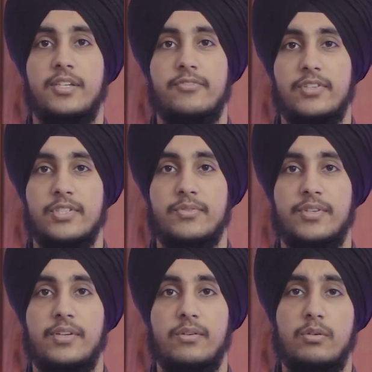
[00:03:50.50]
enough for this
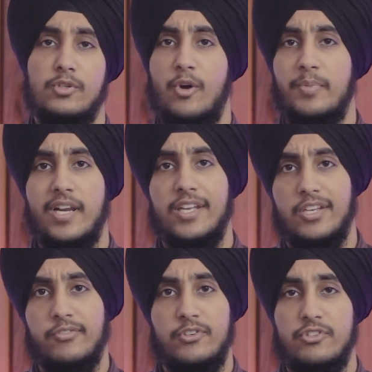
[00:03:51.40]
video. Drop a like
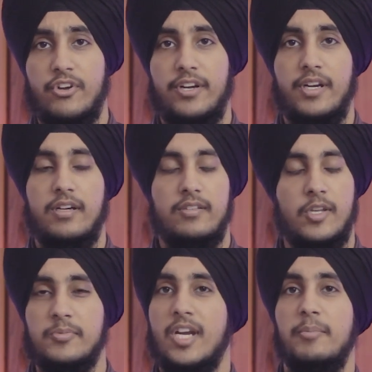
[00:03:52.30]
if you enjoyed it,
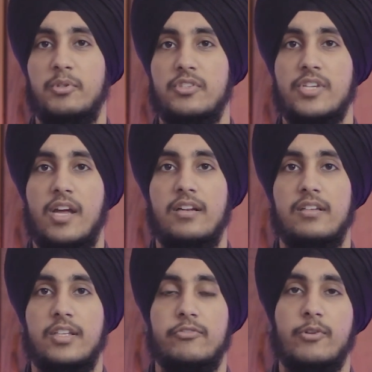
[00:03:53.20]
subscribe to the
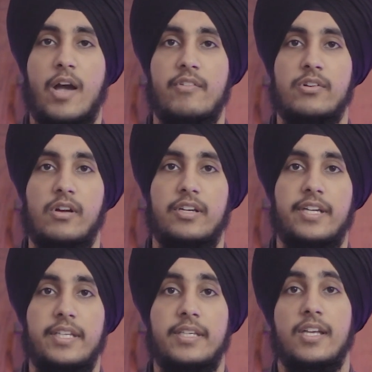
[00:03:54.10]
channel if you haven't
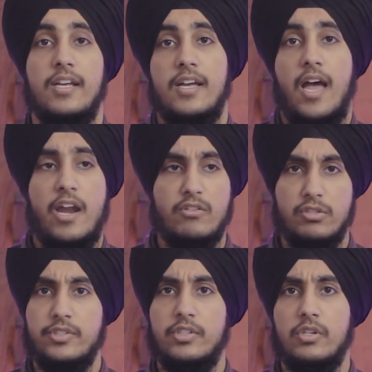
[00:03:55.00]
already, and
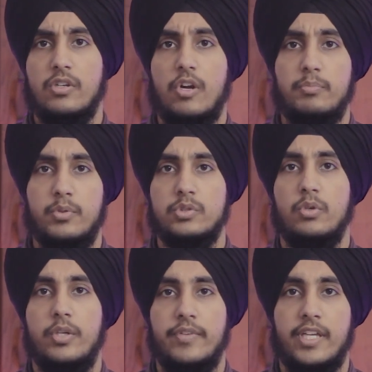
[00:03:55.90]
also turn on post
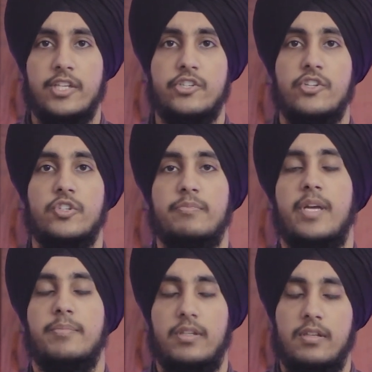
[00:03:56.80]
notifications
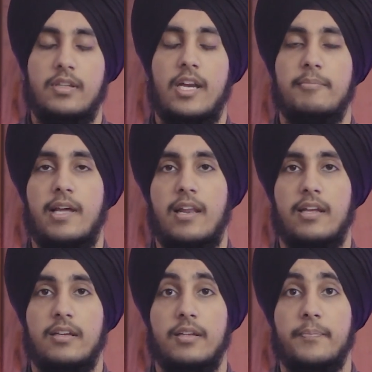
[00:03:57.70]
by pressing that bell
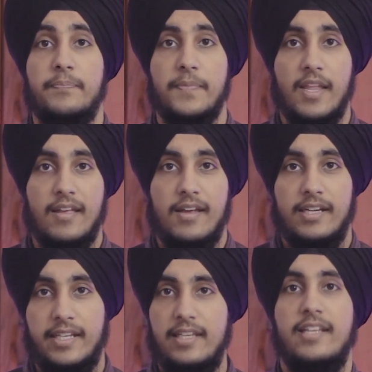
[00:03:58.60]
icon.
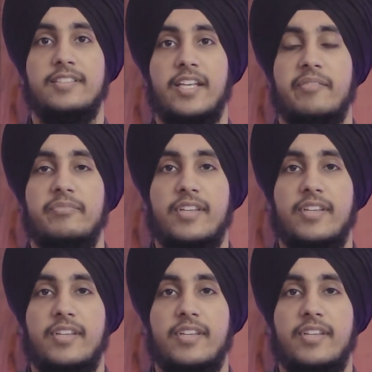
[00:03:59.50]
Till next time,